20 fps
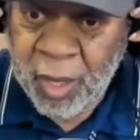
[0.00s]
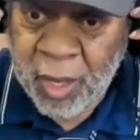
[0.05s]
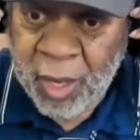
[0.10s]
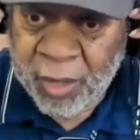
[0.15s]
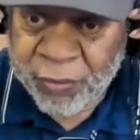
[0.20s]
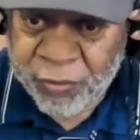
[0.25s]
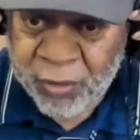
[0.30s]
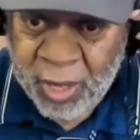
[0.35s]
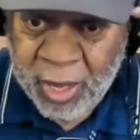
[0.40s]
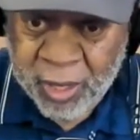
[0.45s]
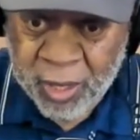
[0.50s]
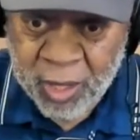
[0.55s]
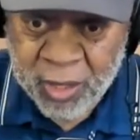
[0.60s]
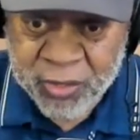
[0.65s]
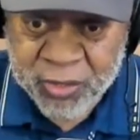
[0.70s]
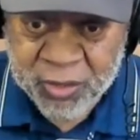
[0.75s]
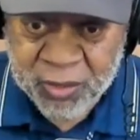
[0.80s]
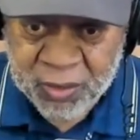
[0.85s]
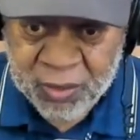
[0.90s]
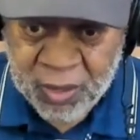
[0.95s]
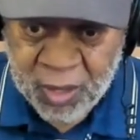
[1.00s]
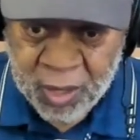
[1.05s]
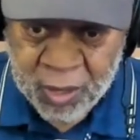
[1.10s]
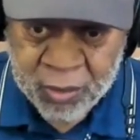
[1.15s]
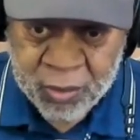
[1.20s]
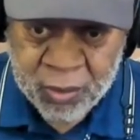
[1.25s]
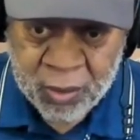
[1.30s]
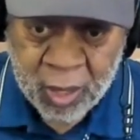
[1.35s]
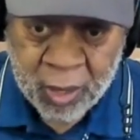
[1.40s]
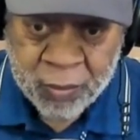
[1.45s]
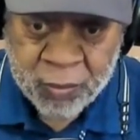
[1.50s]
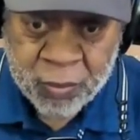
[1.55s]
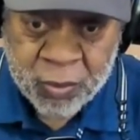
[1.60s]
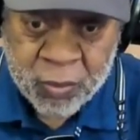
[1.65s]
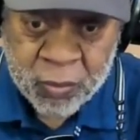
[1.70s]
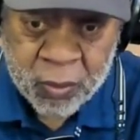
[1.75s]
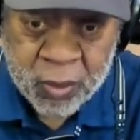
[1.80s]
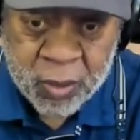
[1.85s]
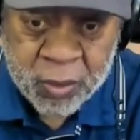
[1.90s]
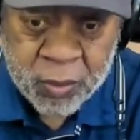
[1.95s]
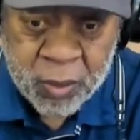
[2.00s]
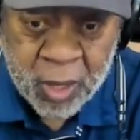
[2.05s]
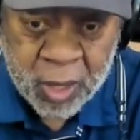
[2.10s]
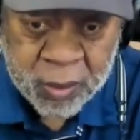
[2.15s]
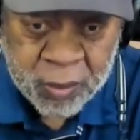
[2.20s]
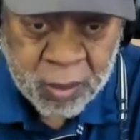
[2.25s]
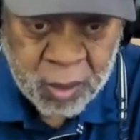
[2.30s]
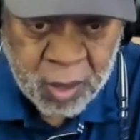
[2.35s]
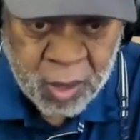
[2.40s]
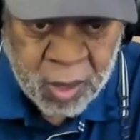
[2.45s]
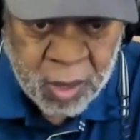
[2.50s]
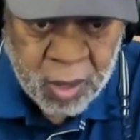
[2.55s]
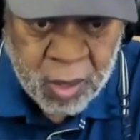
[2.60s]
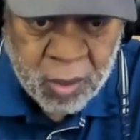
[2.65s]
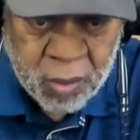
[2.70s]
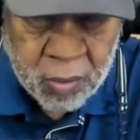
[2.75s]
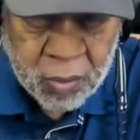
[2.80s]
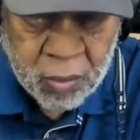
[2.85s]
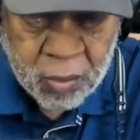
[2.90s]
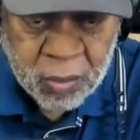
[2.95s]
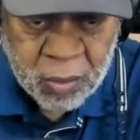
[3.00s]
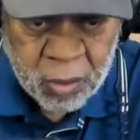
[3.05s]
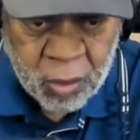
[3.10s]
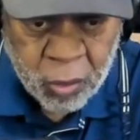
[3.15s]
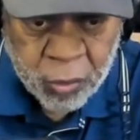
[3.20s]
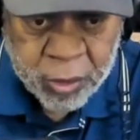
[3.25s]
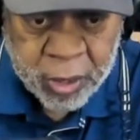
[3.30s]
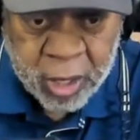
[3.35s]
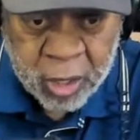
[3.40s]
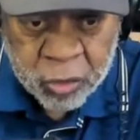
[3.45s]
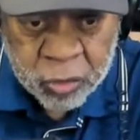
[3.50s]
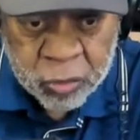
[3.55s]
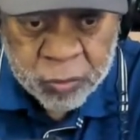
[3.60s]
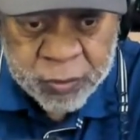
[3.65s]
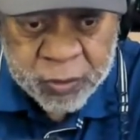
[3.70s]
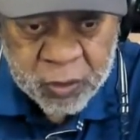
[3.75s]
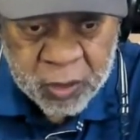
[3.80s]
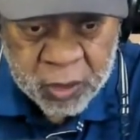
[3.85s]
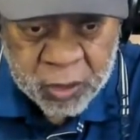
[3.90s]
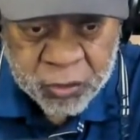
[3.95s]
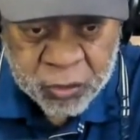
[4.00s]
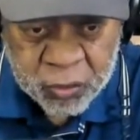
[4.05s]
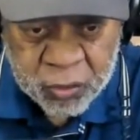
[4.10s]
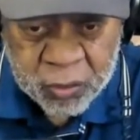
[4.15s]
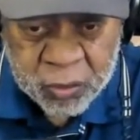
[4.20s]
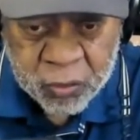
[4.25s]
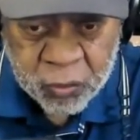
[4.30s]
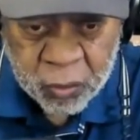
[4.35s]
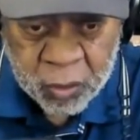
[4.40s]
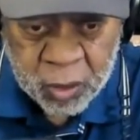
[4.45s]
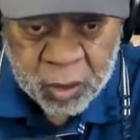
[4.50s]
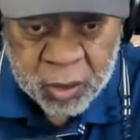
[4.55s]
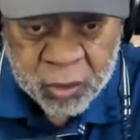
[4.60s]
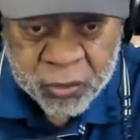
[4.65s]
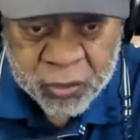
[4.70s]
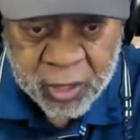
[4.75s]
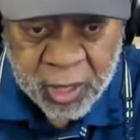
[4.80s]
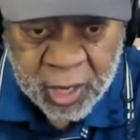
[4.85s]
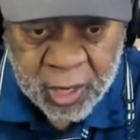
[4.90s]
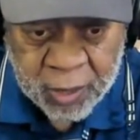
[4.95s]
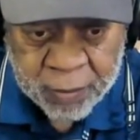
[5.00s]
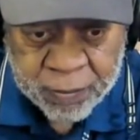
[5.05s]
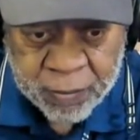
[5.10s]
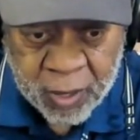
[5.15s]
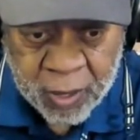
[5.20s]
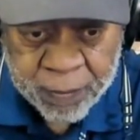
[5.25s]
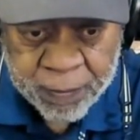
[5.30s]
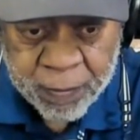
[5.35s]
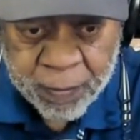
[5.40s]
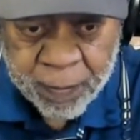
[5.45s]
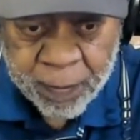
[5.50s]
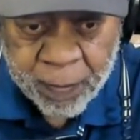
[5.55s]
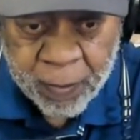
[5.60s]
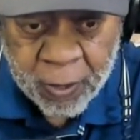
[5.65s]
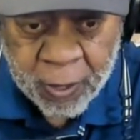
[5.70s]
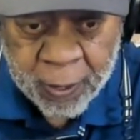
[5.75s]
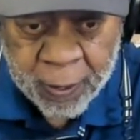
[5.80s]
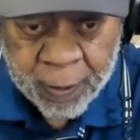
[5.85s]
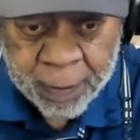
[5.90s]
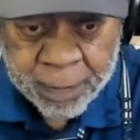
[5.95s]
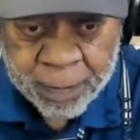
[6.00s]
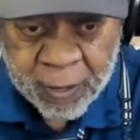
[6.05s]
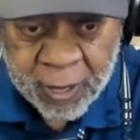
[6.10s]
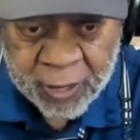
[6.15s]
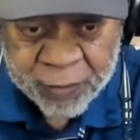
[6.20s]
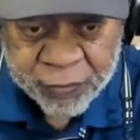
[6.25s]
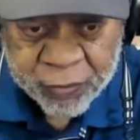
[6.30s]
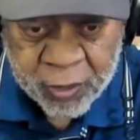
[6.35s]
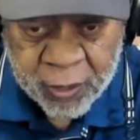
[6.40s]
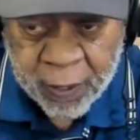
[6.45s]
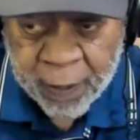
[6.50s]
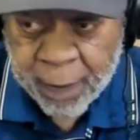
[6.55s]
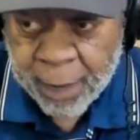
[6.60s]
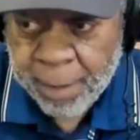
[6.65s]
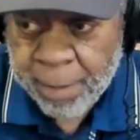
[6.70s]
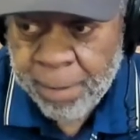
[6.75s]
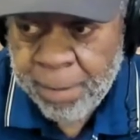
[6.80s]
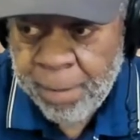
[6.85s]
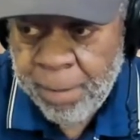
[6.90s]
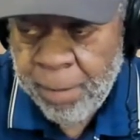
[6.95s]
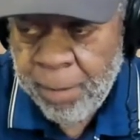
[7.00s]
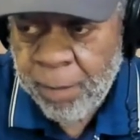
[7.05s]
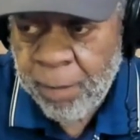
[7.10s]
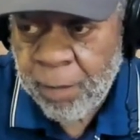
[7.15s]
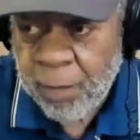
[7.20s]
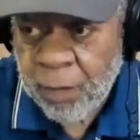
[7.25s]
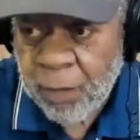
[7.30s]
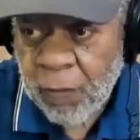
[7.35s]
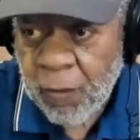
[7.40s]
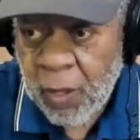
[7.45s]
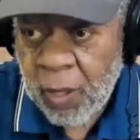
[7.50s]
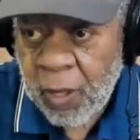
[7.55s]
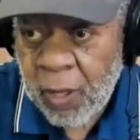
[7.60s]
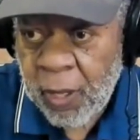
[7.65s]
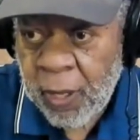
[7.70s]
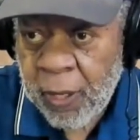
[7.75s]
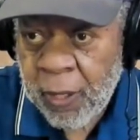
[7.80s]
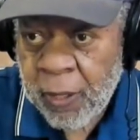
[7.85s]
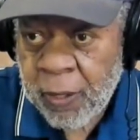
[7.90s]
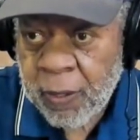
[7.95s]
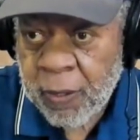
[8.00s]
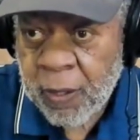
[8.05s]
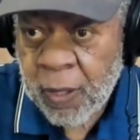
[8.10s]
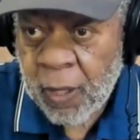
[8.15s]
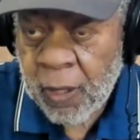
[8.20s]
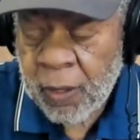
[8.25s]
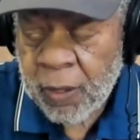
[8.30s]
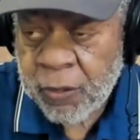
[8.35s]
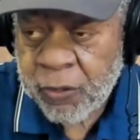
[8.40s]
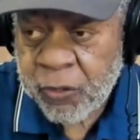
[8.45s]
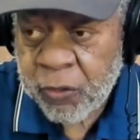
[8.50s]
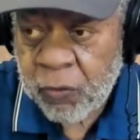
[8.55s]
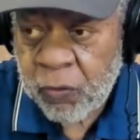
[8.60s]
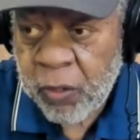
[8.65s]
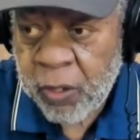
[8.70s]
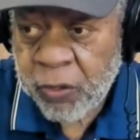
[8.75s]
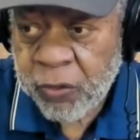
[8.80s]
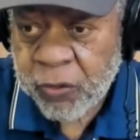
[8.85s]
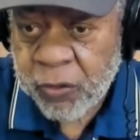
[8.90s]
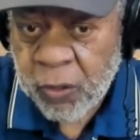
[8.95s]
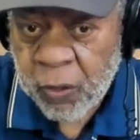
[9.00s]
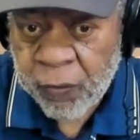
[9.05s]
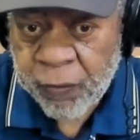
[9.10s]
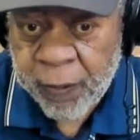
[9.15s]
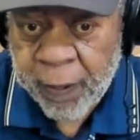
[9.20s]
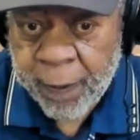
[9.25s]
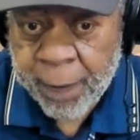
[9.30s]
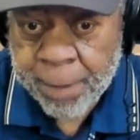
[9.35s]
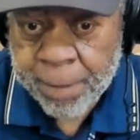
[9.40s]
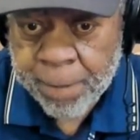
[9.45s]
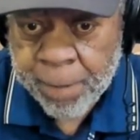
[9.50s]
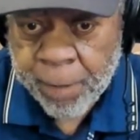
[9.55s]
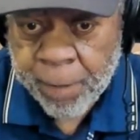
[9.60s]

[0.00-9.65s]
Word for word: I, th- I guess uh, you, I, you know, and, and Laura Ingraham is, is doing a good job, um, I think. And uh, let's see who else is on there.